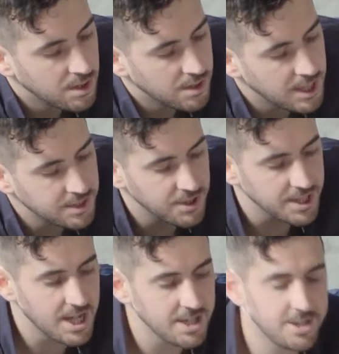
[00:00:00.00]
That's
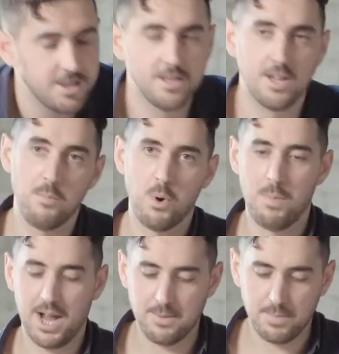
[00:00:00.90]
reattached and put
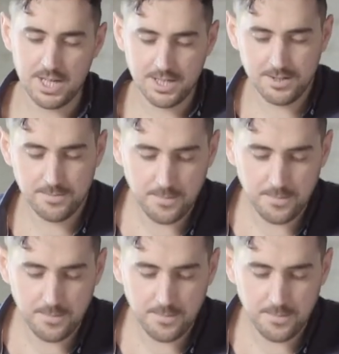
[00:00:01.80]
back in place.